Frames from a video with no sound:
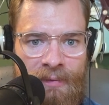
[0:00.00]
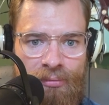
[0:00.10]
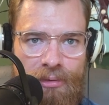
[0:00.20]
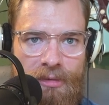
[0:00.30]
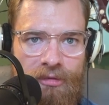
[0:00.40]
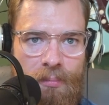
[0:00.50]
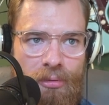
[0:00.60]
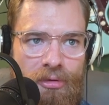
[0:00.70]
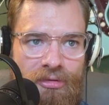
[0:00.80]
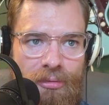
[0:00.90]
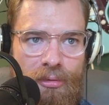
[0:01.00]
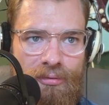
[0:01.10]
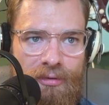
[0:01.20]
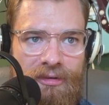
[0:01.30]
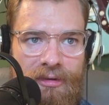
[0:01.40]
we must push through
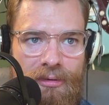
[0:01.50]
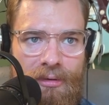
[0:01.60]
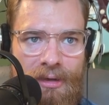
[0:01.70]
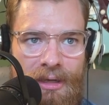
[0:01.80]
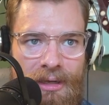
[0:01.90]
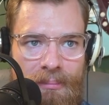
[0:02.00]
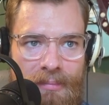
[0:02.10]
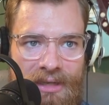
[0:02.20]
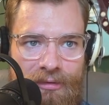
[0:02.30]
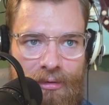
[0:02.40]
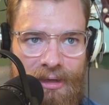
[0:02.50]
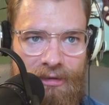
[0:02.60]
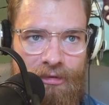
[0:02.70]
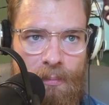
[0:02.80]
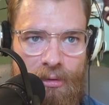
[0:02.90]
physical, mental,
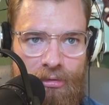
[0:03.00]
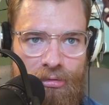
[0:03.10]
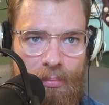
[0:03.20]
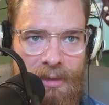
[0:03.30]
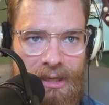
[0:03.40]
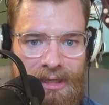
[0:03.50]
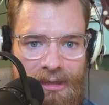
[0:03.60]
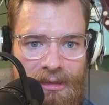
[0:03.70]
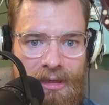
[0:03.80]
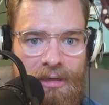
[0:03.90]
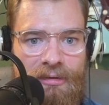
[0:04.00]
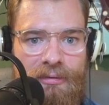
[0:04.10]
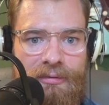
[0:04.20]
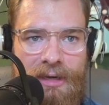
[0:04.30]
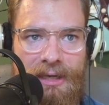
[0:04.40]
and spiritual pain to
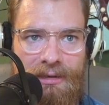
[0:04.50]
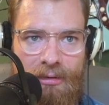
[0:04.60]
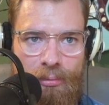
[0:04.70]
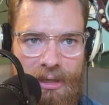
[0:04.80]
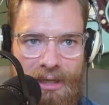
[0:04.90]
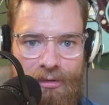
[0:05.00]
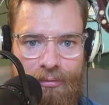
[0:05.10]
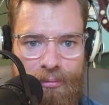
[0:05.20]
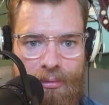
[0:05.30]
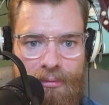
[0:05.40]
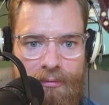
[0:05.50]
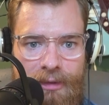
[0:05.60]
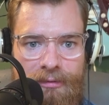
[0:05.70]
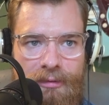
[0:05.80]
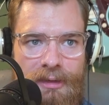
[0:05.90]
find a way toward
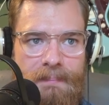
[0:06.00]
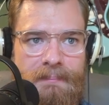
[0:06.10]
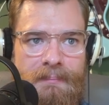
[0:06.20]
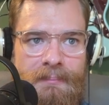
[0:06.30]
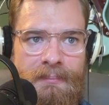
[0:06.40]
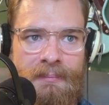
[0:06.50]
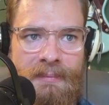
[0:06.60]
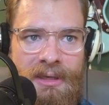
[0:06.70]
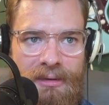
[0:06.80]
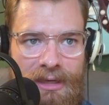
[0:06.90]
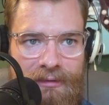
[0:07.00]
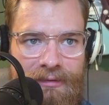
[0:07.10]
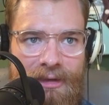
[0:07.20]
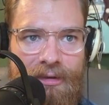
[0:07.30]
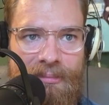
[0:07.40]
victory. That's
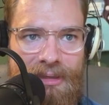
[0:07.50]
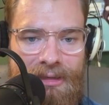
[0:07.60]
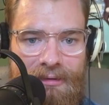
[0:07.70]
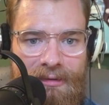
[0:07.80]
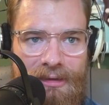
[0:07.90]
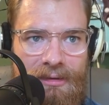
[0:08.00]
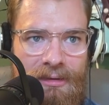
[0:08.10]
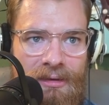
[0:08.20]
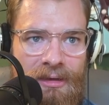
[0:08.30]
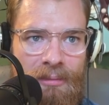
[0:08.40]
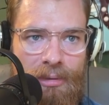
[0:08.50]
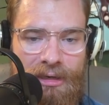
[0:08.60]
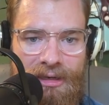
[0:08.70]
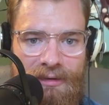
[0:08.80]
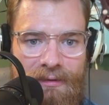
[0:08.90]
seldom easy, but
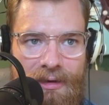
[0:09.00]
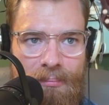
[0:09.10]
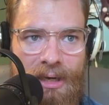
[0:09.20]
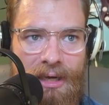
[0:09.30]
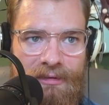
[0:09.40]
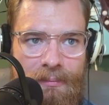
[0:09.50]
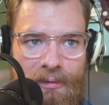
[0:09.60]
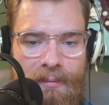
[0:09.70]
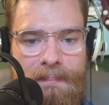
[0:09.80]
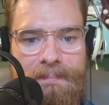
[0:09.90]
it isn't impossible.